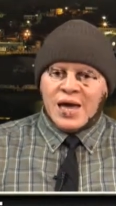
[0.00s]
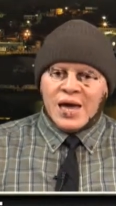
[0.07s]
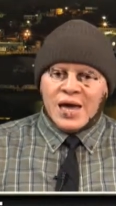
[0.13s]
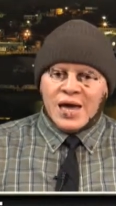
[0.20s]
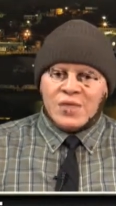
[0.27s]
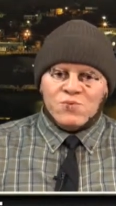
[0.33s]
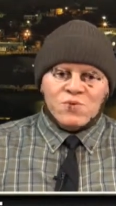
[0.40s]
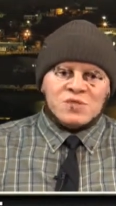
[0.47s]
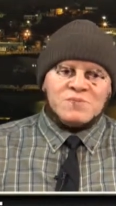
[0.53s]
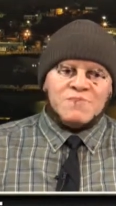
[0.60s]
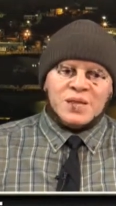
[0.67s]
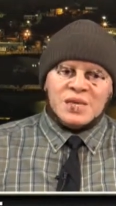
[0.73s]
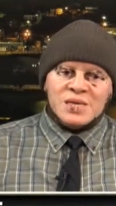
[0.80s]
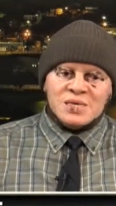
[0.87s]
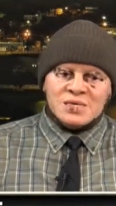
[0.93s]
And was
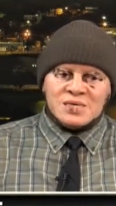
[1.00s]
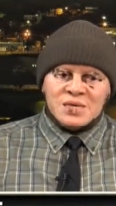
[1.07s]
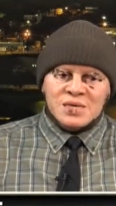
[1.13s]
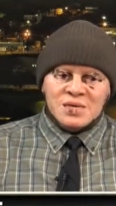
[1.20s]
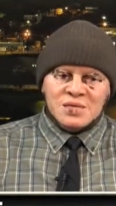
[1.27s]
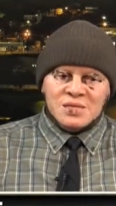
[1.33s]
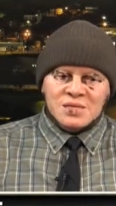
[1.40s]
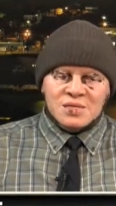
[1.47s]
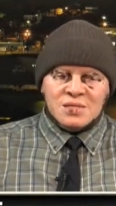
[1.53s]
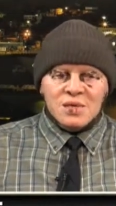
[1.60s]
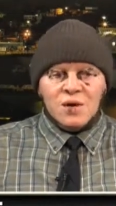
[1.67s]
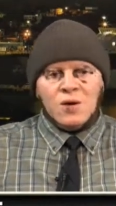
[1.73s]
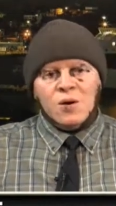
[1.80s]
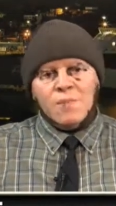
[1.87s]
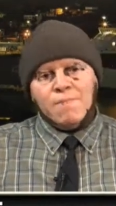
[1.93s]
placed in
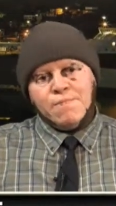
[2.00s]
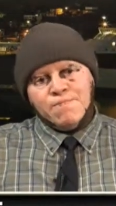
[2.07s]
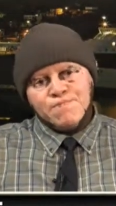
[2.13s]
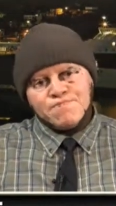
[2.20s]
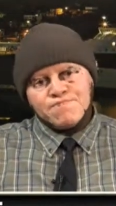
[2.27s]
um,